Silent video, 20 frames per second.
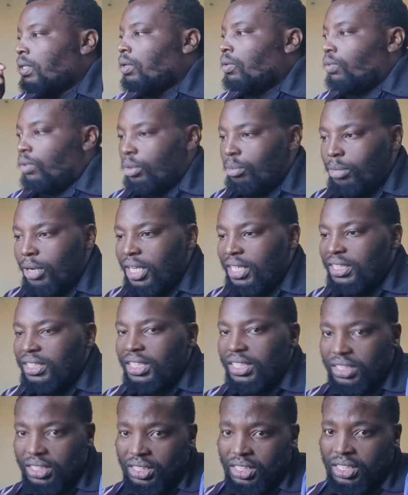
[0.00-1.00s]
were
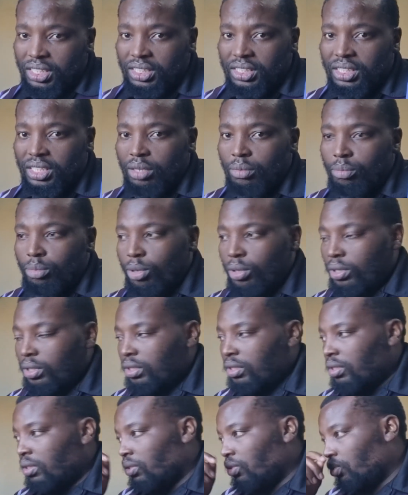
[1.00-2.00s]
planted in the same pot.
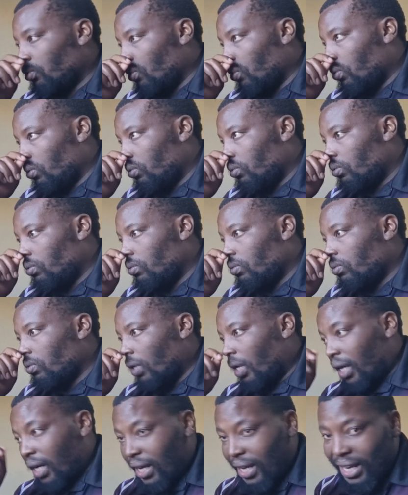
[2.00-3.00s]
So
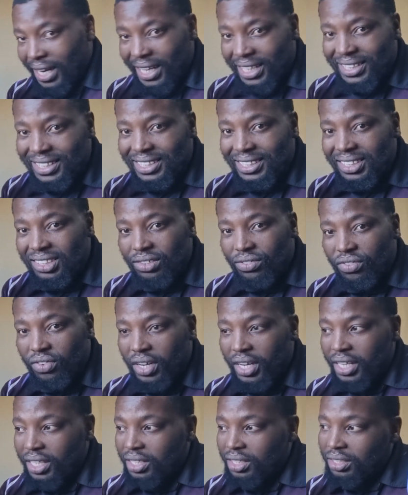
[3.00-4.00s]
I can't
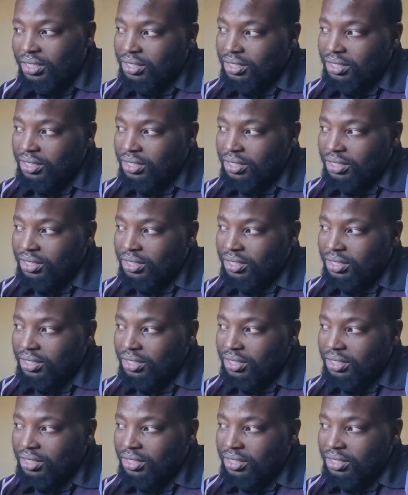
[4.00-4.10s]
identify